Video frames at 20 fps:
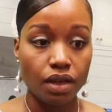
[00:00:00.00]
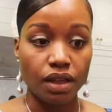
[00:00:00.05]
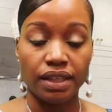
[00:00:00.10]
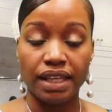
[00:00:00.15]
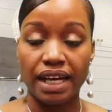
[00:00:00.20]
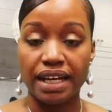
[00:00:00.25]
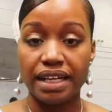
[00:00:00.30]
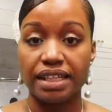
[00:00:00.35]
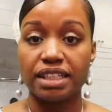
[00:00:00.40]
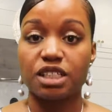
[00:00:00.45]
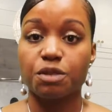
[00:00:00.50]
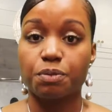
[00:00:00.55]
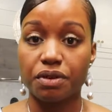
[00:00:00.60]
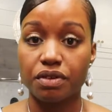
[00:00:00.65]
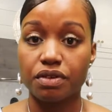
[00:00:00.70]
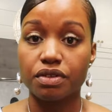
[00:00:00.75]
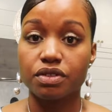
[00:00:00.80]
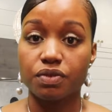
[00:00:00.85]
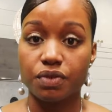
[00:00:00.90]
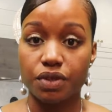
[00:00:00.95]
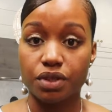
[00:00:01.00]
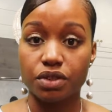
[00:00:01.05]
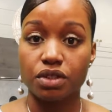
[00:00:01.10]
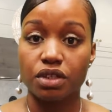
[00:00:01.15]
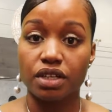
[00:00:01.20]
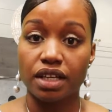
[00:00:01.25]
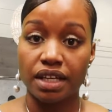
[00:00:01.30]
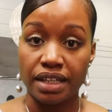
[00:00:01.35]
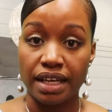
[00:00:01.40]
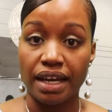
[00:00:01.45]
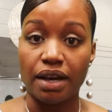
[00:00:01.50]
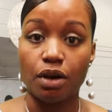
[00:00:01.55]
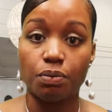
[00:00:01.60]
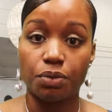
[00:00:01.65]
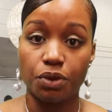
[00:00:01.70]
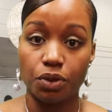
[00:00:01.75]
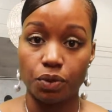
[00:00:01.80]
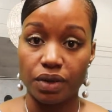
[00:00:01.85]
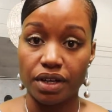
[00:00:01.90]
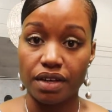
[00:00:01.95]
that an experienced realtor can
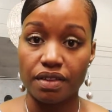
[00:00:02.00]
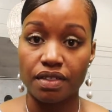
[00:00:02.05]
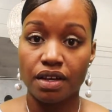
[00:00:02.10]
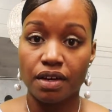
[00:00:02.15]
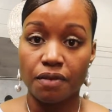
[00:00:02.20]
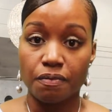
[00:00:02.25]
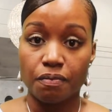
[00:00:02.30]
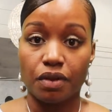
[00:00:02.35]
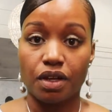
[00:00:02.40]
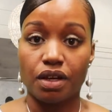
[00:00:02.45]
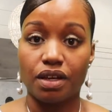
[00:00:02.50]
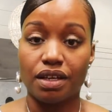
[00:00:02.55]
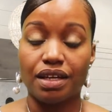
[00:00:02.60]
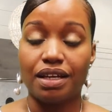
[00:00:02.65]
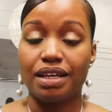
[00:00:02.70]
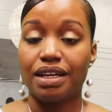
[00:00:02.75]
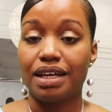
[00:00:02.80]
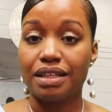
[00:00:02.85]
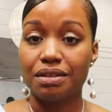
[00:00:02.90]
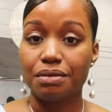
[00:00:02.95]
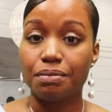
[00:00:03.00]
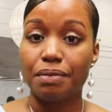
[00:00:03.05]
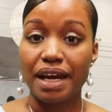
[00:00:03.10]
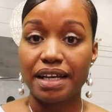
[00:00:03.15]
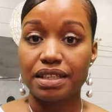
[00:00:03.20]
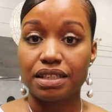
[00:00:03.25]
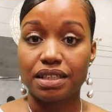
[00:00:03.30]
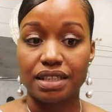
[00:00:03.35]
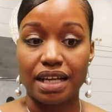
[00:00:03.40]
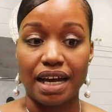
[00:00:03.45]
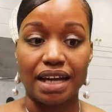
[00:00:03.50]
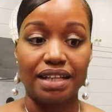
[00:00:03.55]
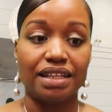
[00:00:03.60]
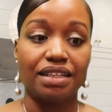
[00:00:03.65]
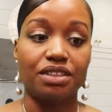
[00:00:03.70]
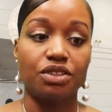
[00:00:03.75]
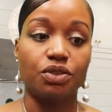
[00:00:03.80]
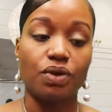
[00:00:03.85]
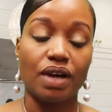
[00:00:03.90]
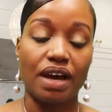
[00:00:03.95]
help you with. And imagine that,
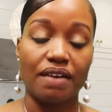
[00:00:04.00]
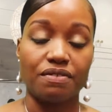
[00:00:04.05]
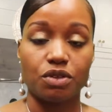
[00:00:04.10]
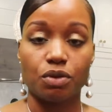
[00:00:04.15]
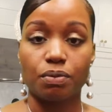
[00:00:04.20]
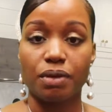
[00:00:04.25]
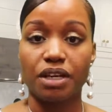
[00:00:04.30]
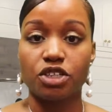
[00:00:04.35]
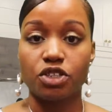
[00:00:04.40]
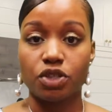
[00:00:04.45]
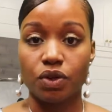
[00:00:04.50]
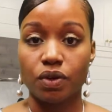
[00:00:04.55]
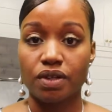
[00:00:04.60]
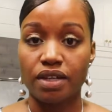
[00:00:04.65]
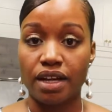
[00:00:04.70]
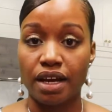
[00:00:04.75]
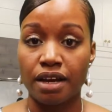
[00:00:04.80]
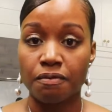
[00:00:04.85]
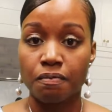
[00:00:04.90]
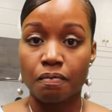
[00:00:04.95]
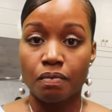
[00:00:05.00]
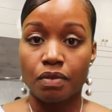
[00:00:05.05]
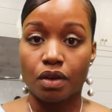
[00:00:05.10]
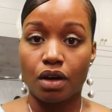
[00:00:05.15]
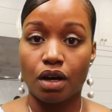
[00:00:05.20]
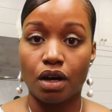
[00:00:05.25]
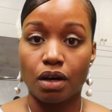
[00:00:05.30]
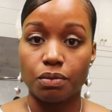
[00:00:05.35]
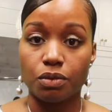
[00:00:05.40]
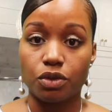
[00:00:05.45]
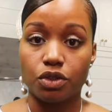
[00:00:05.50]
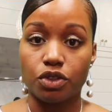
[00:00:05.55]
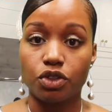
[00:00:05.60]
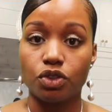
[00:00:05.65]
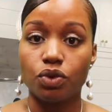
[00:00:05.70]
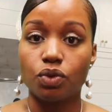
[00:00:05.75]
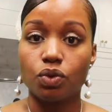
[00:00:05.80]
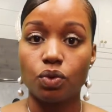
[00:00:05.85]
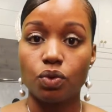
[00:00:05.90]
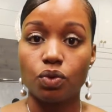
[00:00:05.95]
then you have to make sure that
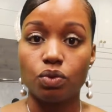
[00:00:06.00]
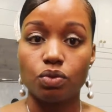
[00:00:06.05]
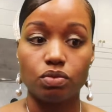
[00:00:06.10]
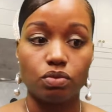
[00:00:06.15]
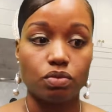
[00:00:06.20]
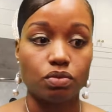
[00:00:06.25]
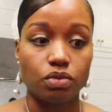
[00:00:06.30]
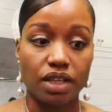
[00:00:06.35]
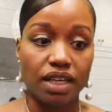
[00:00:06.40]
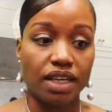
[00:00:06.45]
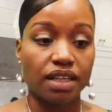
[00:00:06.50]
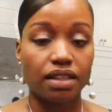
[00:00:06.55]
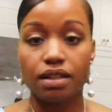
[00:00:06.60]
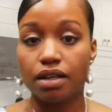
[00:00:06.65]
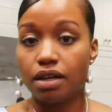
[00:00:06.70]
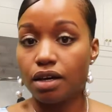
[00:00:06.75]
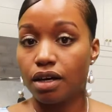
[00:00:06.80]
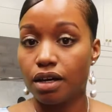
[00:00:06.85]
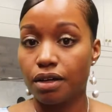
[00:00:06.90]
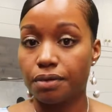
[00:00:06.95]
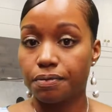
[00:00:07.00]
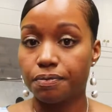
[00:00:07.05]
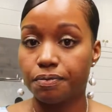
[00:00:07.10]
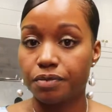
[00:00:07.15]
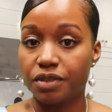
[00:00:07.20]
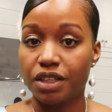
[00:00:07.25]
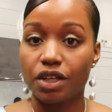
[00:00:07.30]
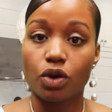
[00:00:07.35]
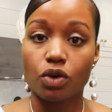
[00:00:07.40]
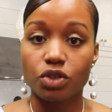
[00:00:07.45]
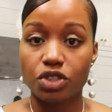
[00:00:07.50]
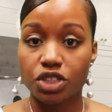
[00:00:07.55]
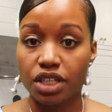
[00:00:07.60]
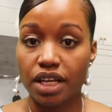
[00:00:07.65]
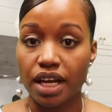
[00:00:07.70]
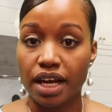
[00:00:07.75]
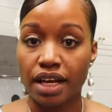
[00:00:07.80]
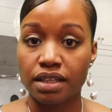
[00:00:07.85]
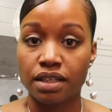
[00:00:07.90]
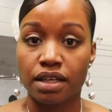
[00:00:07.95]
you can
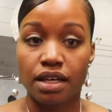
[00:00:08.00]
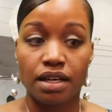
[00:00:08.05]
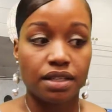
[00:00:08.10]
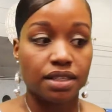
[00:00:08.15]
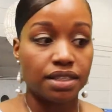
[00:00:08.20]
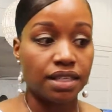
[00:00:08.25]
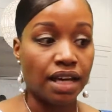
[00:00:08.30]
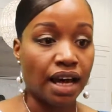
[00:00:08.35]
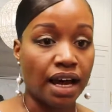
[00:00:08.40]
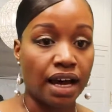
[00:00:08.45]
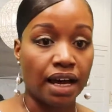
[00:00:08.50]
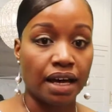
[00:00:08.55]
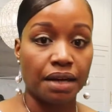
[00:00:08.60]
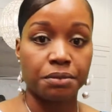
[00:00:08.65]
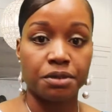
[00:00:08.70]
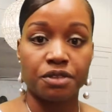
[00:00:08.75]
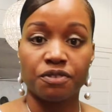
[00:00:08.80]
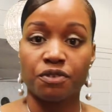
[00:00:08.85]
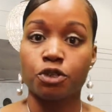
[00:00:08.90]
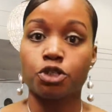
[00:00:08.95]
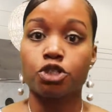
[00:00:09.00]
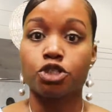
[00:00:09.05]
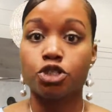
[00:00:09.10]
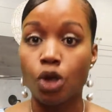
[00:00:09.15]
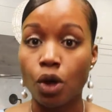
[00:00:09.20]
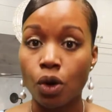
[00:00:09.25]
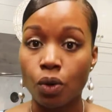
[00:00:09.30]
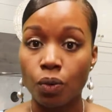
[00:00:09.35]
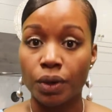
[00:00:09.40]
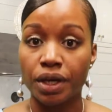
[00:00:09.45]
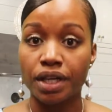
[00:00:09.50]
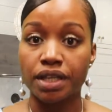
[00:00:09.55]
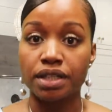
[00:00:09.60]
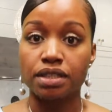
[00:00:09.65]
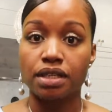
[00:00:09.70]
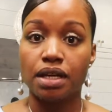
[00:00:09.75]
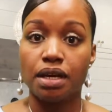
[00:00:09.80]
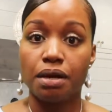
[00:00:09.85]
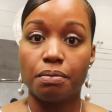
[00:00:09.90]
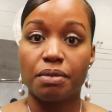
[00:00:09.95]
negotiate times for
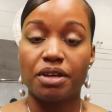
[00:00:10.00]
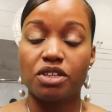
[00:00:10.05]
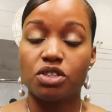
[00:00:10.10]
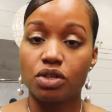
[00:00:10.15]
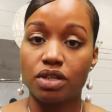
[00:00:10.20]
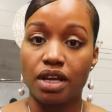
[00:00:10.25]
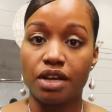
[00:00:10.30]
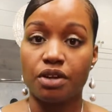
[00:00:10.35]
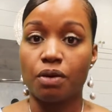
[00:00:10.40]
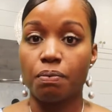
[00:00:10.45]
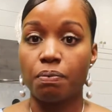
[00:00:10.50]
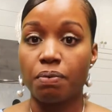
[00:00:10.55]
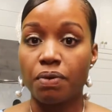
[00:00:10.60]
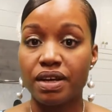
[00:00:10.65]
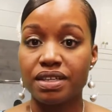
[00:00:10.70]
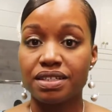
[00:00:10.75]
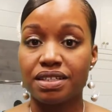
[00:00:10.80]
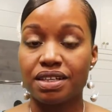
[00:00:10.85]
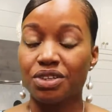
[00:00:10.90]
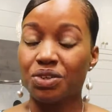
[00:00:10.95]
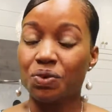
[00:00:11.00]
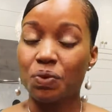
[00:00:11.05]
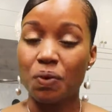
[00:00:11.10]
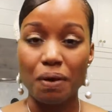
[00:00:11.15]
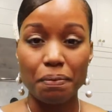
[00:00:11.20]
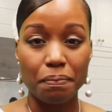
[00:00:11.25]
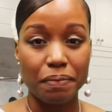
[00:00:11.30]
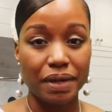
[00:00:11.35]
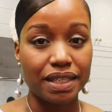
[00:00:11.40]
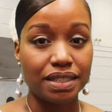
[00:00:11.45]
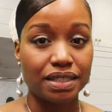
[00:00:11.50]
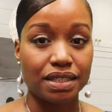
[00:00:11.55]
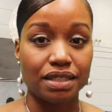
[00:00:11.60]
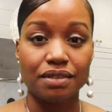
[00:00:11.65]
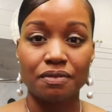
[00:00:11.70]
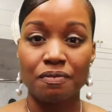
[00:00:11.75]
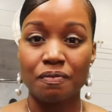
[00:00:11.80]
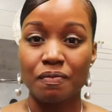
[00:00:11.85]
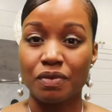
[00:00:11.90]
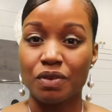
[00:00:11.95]
showings. Make sure that you're present. You are
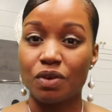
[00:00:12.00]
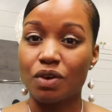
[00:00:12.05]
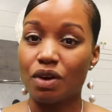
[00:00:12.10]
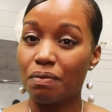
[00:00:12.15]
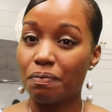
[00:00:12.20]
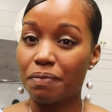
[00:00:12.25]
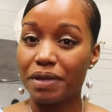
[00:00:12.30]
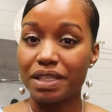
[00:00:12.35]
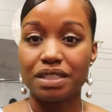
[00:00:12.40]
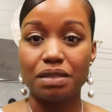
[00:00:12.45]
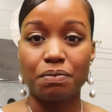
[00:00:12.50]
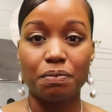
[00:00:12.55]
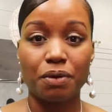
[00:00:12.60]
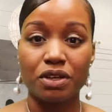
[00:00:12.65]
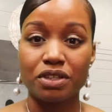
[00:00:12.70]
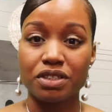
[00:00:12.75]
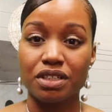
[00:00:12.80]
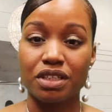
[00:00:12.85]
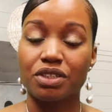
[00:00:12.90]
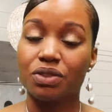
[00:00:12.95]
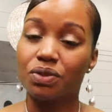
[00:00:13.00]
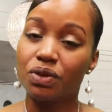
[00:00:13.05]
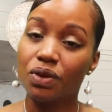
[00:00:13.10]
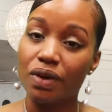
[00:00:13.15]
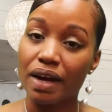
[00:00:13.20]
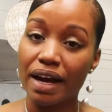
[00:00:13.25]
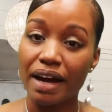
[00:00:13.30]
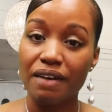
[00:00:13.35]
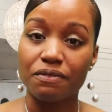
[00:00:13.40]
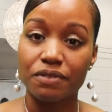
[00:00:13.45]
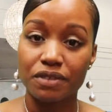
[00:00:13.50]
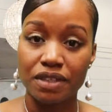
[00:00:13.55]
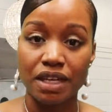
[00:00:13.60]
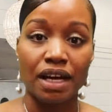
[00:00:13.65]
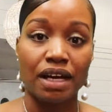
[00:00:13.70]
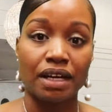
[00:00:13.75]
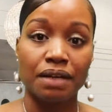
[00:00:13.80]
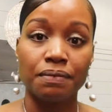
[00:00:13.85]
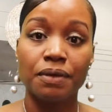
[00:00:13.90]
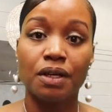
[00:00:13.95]
busy. You're a busy person. You don't have
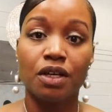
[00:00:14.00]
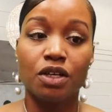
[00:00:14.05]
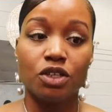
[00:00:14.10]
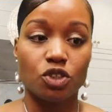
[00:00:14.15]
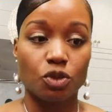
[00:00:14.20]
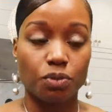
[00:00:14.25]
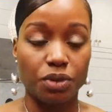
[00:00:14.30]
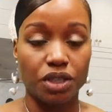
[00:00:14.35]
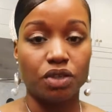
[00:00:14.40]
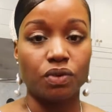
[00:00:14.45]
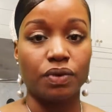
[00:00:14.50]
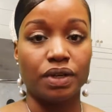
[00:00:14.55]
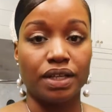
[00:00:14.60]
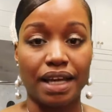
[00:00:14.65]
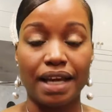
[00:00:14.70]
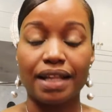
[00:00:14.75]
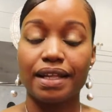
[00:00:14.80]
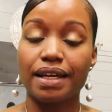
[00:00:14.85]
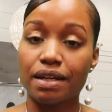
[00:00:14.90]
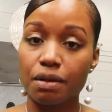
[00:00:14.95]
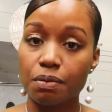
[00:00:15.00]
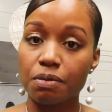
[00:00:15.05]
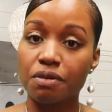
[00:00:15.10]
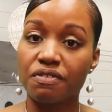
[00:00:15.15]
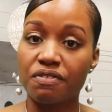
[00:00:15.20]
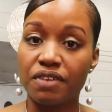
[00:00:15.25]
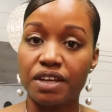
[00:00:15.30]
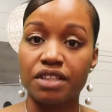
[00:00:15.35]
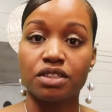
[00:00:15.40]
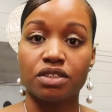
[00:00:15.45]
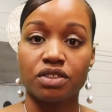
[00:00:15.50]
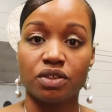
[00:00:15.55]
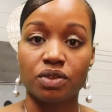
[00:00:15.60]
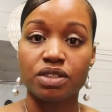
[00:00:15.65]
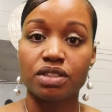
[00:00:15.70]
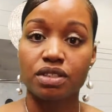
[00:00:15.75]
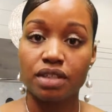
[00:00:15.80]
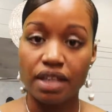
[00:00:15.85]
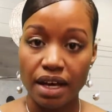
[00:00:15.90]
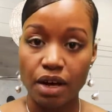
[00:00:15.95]
time to be doing that. Let a
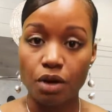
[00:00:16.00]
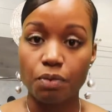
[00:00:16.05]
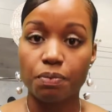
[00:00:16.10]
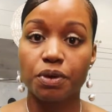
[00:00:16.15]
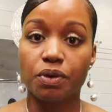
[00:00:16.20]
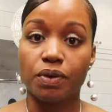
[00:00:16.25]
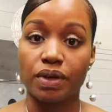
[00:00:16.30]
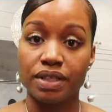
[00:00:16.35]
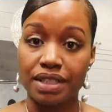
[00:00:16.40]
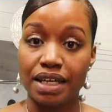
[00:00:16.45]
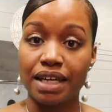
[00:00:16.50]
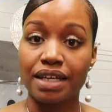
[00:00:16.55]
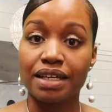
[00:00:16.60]
professional help you and